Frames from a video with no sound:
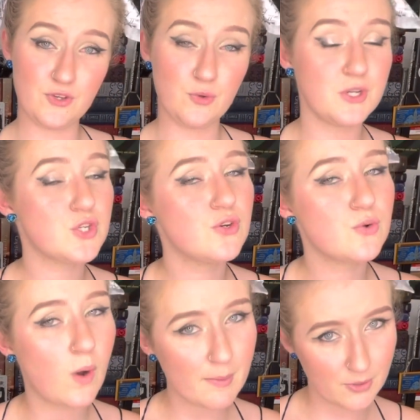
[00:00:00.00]
which could
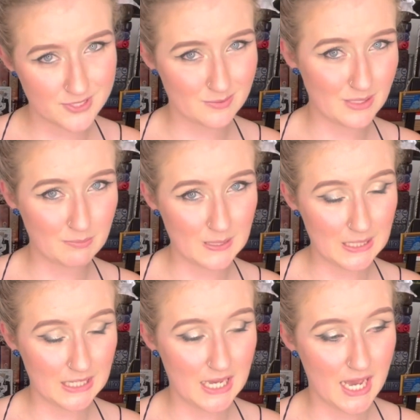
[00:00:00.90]
quite possibly
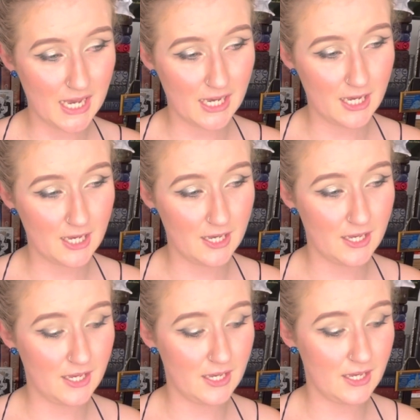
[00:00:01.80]
be
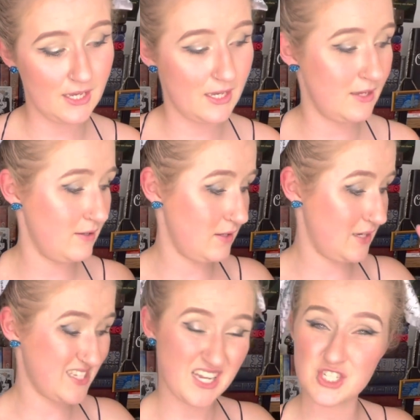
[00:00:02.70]
A
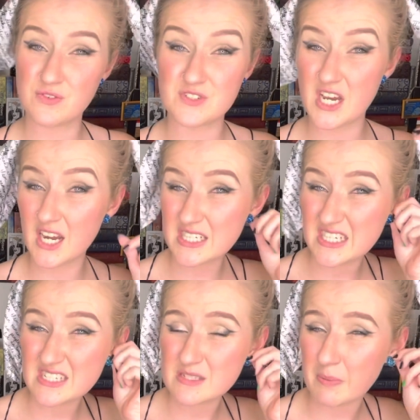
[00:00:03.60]
Touch of
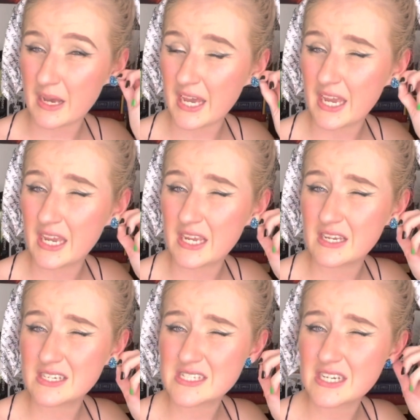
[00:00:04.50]
Darkness by, is it